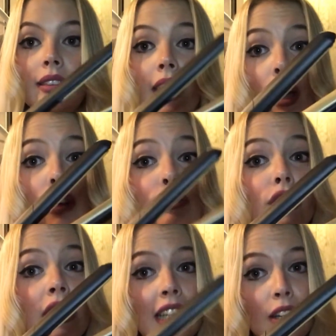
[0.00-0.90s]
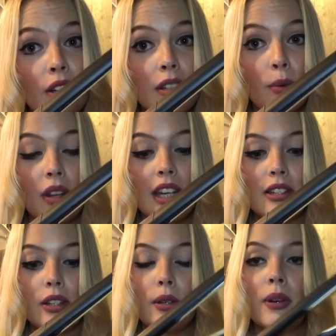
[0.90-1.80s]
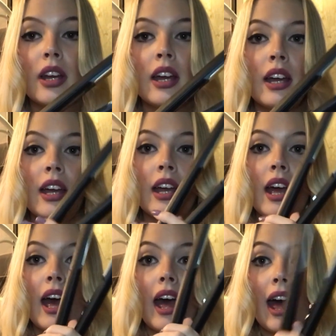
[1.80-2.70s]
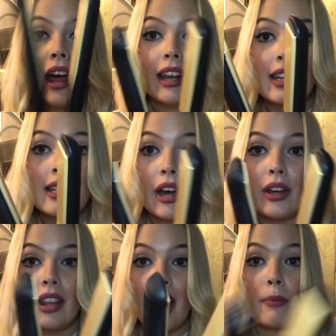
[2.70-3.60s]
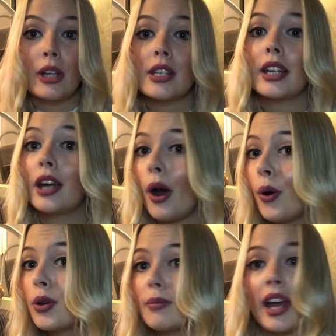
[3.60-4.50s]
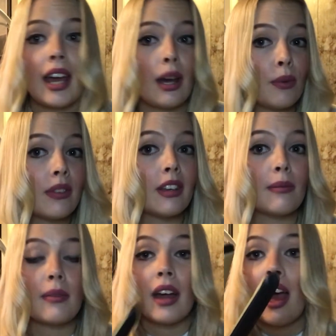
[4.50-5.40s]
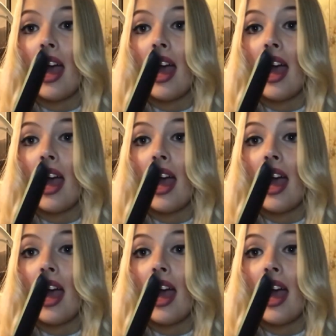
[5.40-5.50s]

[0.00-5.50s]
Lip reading: They are really good at what they do, and I can tell you that because I curled my hair with them,